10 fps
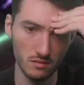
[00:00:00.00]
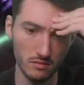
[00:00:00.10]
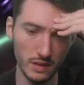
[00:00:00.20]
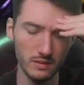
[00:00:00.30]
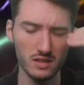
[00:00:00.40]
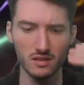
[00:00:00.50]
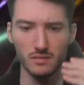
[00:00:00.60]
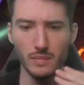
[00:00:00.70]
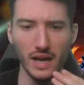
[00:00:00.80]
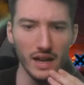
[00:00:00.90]
Maybe this is
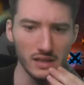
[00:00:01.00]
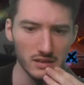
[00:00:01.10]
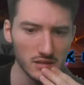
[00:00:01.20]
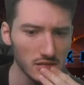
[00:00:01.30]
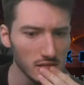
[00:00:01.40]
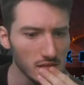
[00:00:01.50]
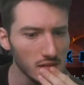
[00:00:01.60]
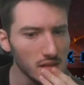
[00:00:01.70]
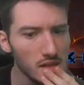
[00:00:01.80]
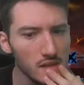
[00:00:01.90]
bad.
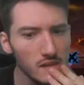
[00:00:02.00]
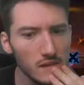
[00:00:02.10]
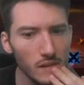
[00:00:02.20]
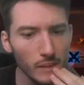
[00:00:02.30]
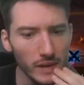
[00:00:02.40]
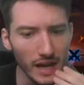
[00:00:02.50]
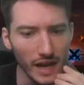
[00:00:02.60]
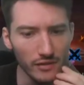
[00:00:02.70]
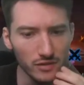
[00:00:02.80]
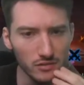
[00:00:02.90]
They
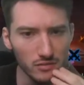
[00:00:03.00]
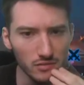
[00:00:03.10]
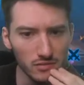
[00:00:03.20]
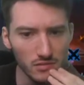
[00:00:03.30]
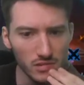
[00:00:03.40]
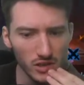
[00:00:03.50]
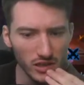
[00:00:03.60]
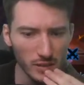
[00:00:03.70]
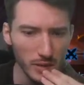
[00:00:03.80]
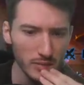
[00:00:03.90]
have to...
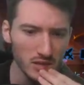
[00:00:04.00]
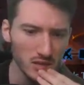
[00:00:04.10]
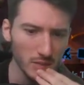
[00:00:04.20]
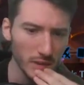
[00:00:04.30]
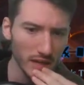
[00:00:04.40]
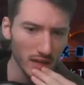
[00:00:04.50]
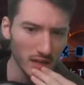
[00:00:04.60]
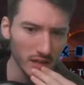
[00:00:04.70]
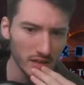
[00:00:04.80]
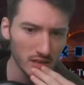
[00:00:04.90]
Okay, maybe this is a bad
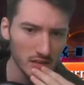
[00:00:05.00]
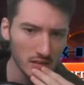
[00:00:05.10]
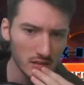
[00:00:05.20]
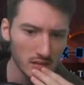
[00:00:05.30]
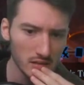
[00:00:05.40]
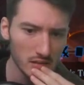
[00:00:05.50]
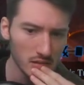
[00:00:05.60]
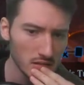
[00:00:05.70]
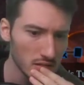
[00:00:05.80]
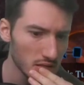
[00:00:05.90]
line.
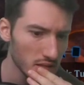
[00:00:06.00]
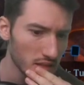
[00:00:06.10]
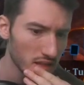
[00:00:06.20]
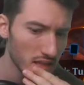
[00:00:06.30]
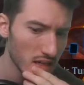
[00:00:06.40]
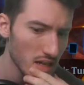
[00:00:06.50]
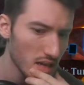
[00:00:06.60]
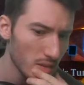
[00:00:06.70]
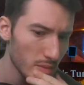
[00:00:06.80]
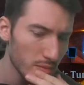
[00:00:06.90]

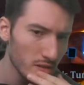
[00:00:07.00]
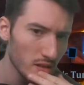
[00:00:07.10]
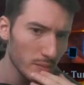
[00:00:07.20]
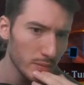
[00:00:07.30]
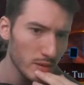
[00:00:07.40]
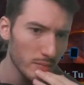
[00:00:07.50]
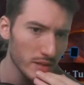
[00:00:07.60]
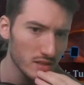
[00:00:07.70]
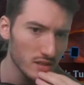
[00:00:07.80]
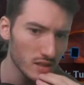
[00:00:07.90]
Yeah, maybe I
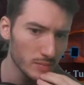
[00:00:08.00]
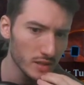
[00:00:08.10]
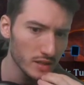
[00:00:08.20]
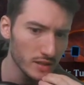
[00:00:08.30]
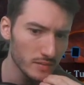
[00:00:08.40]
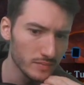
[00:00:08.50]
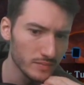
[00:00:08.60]
messed up there.